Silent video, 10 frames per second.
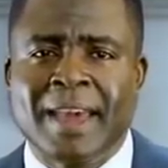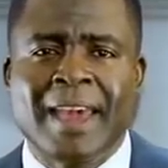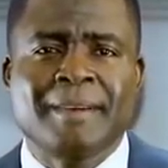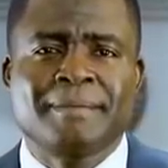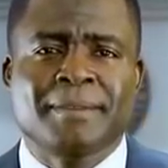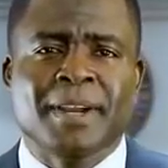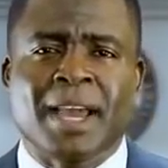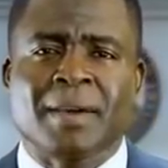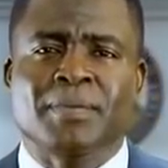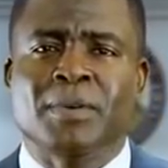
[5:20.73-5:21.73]

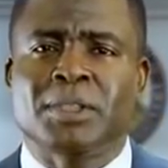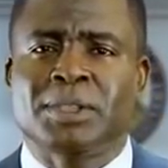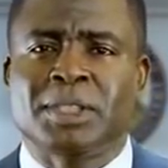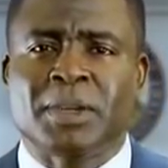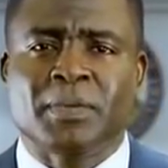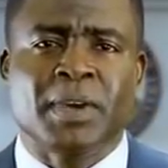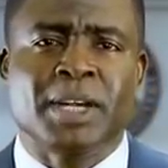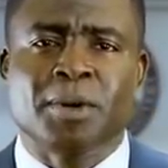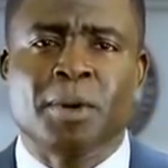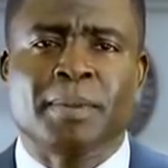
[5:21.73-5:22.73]
every effort to
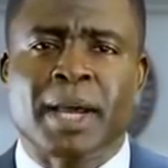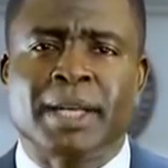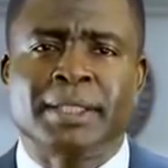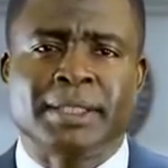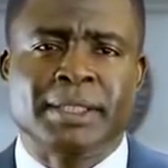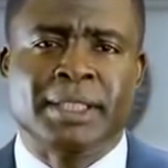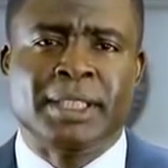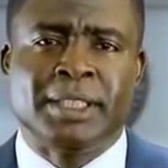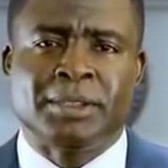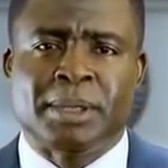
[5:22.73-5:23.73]
defend homeland
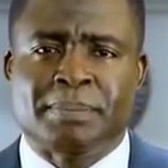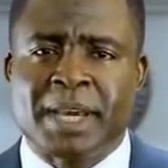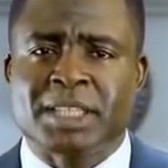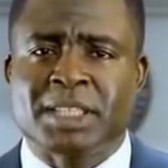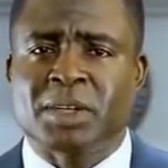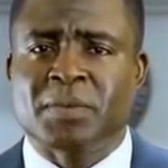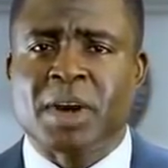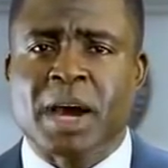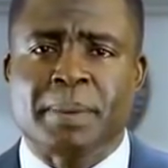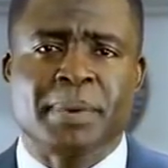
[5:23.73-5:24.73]
to the best of
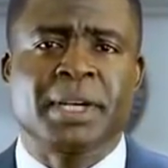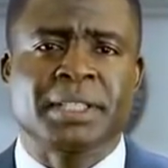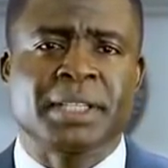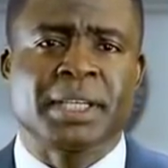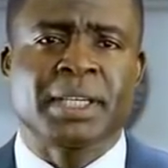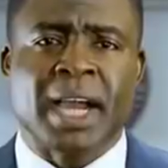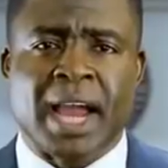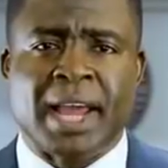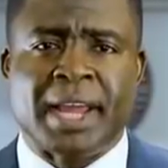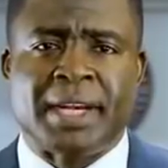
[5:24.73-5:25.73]
our ability
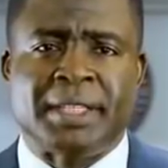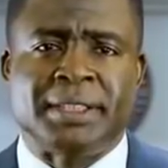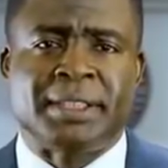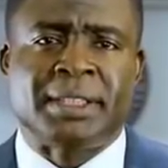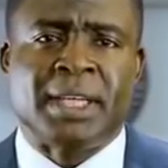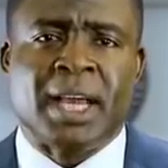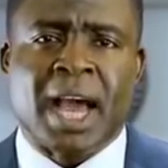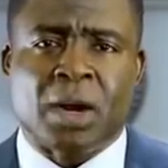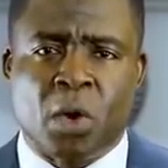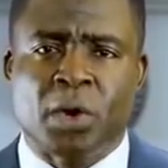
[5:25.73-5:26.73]
and
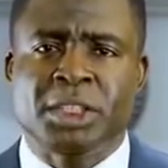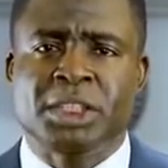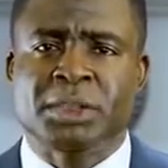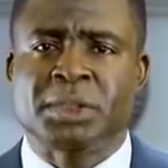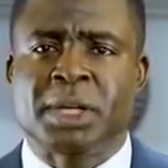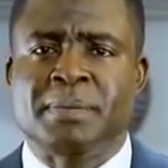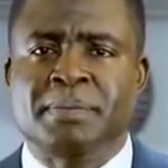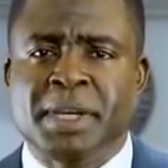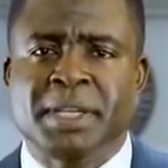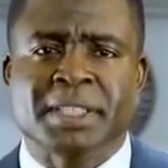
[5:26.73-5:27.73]
according to the
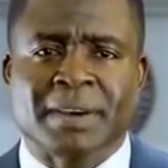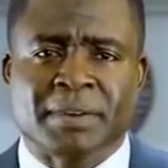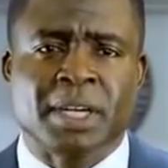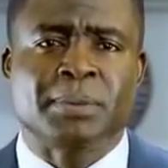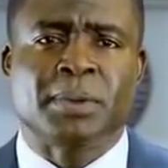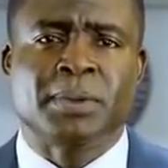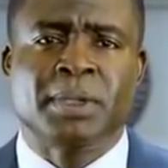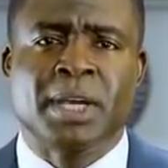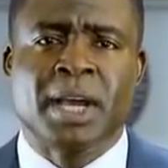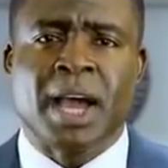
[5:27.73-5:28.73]
means
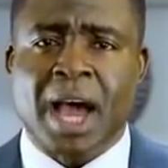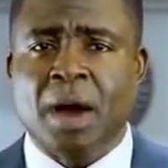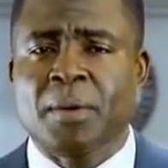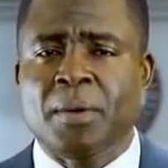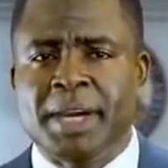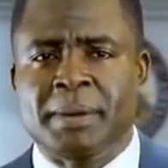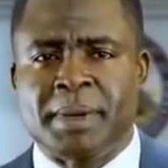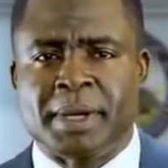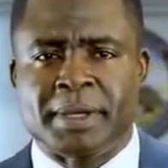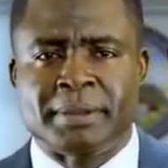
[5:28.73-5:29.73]
available, our
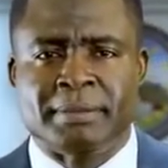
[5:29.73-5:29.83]
enemy,